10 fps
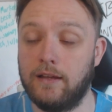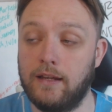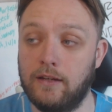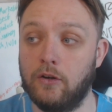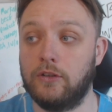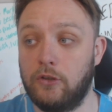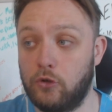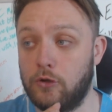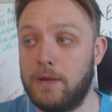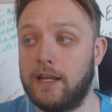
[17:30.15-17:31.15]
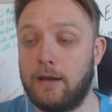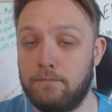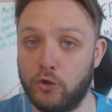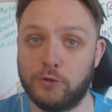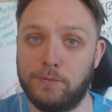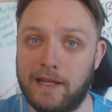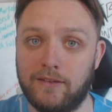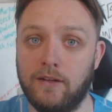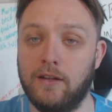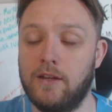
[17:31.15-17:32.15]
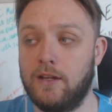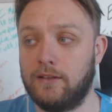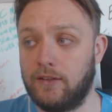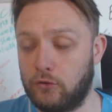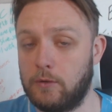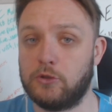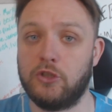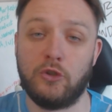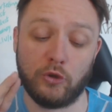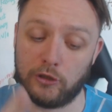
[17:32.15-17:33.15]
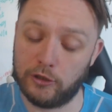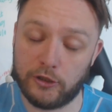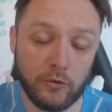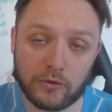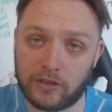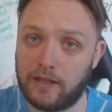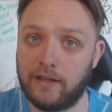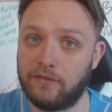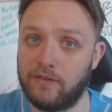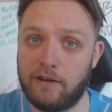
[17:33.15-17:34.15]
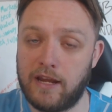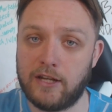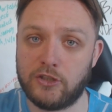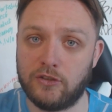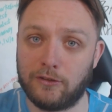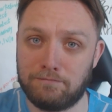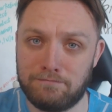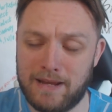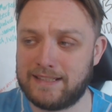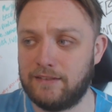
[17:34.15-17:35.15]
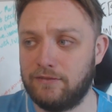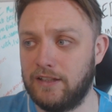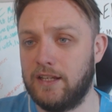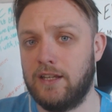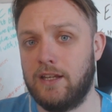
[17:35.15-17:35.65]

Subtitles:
You could make a much better description. You could utilize variations massively.